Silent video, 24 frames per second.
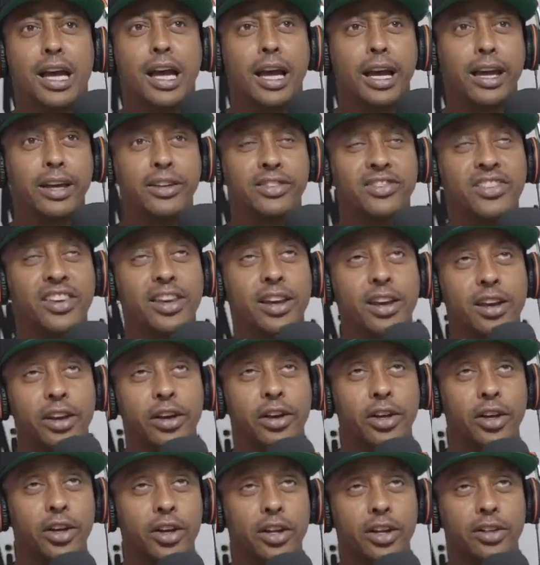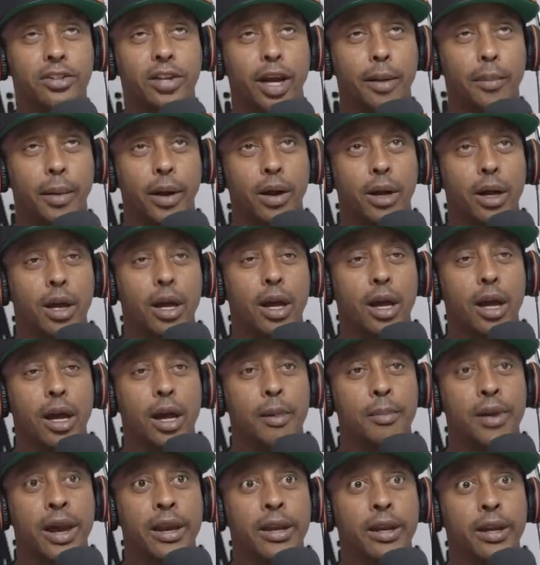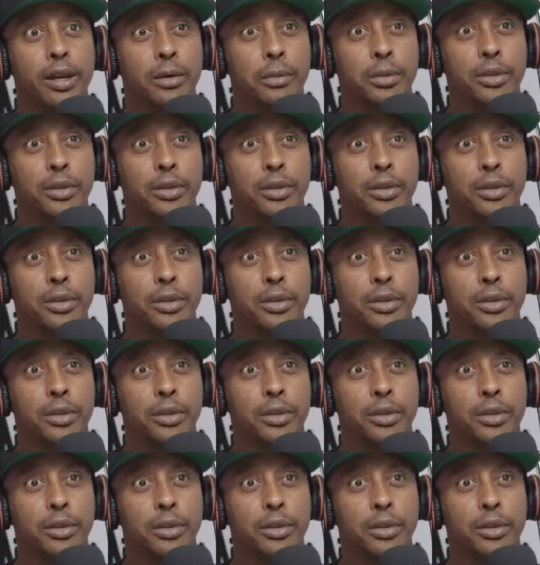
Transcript: He's sitting in the hood talking. About, I'm not here